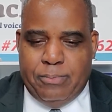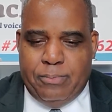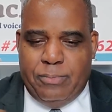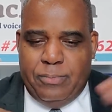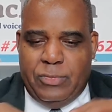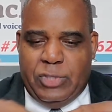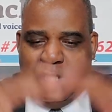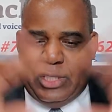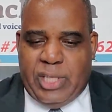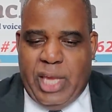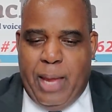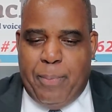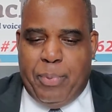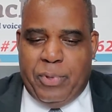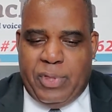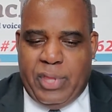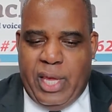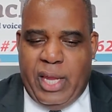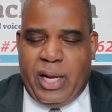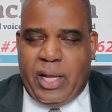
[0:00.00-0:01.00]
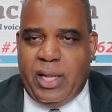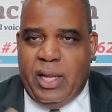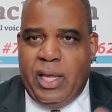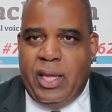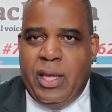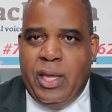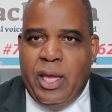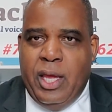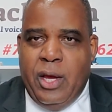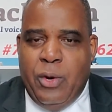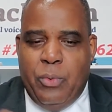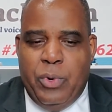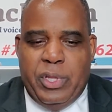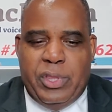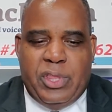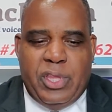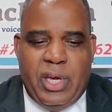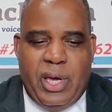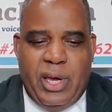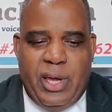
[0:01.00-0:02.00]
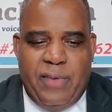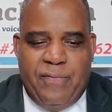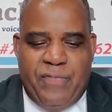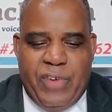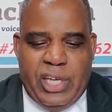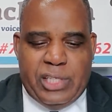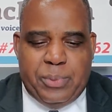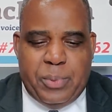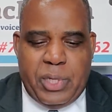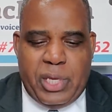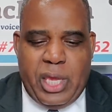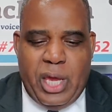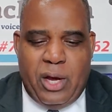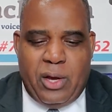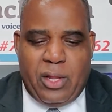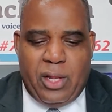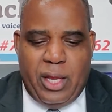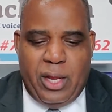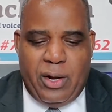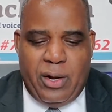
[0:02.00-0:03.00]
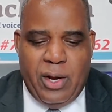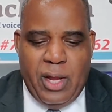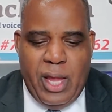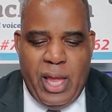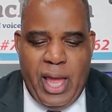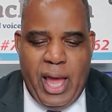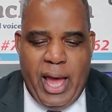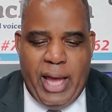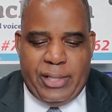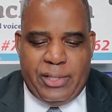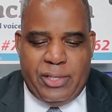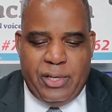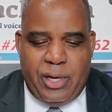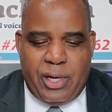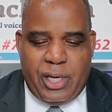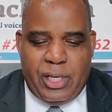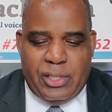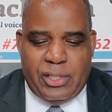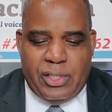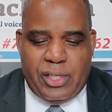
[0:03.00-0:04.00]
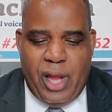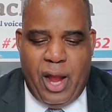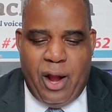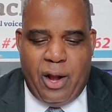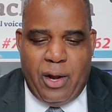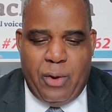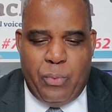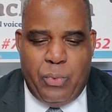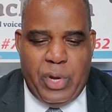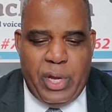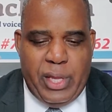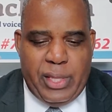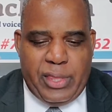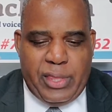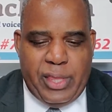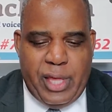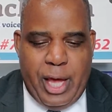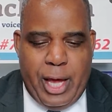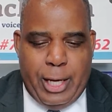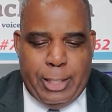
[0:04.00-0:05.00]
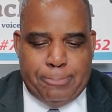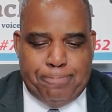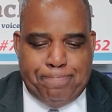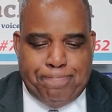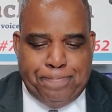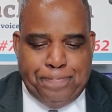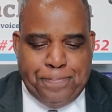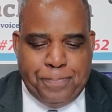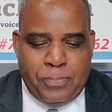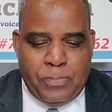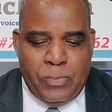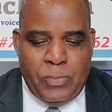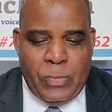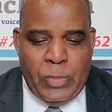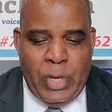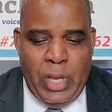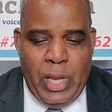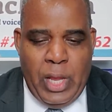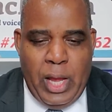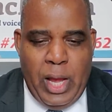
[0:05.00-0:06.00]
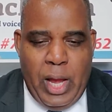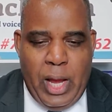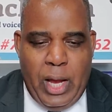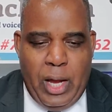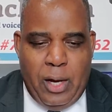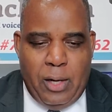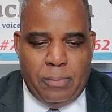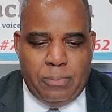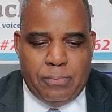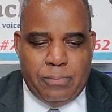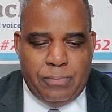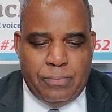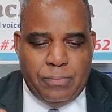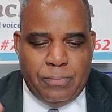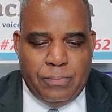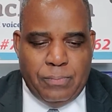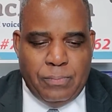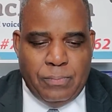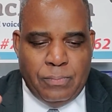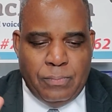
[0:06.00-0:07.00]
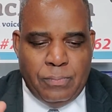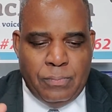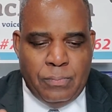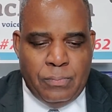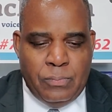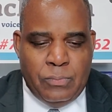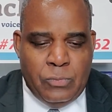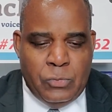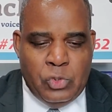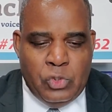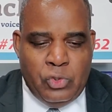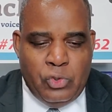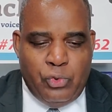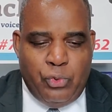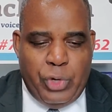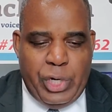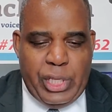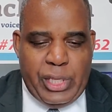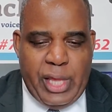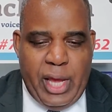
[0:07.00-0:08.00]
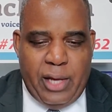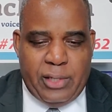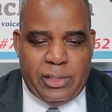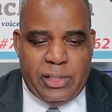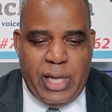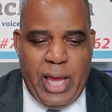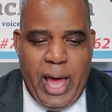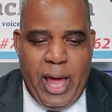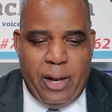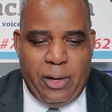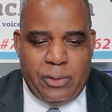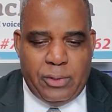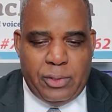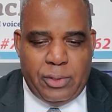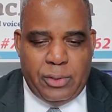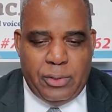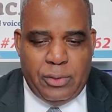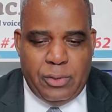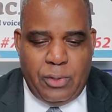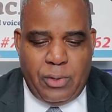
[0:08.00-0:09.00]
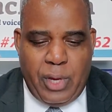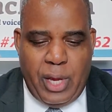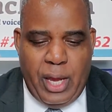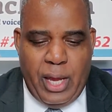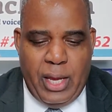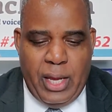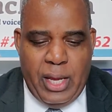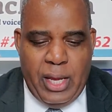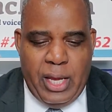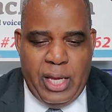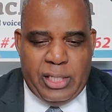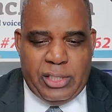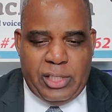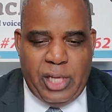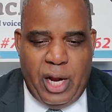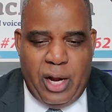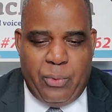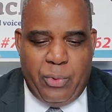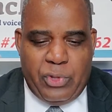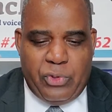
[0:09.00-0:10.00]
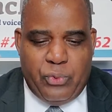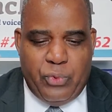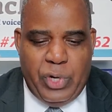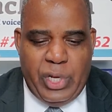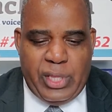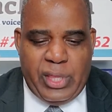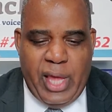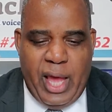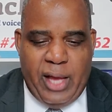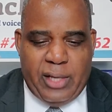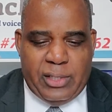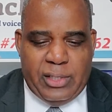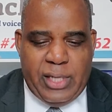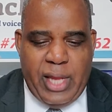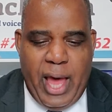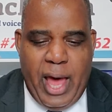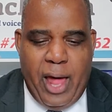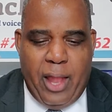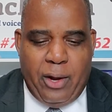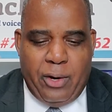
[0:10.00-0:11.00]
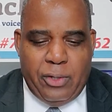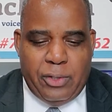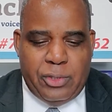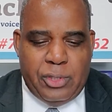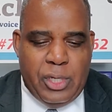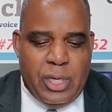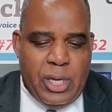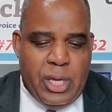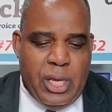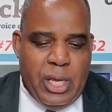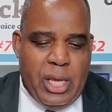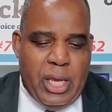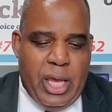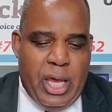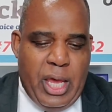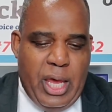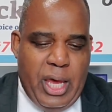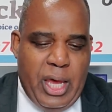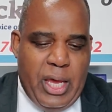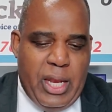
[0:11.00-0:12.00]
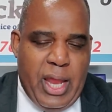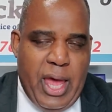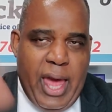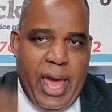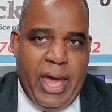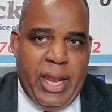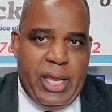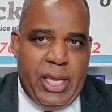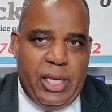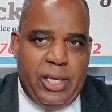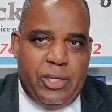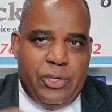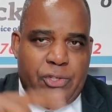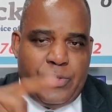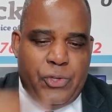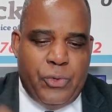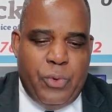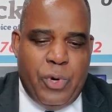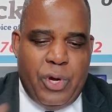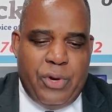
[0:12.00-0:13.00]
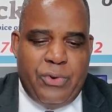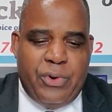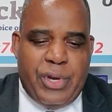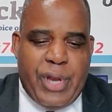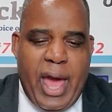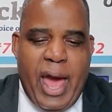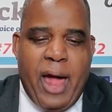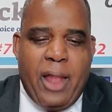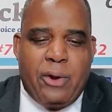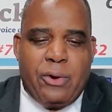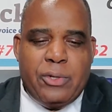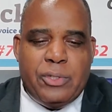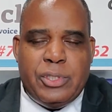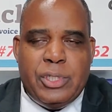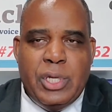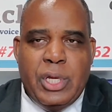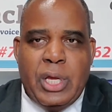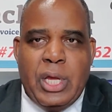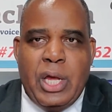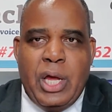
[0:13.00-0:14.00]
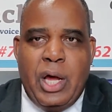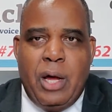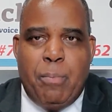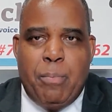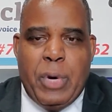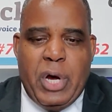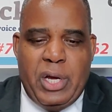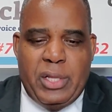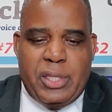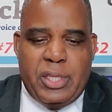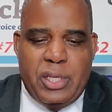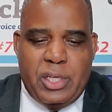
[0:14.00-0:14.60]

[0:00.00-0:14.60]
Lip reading: just hypothetically with investment calculator, I took and started with $20,000, okay? Started with $20,000 and adding $200 a month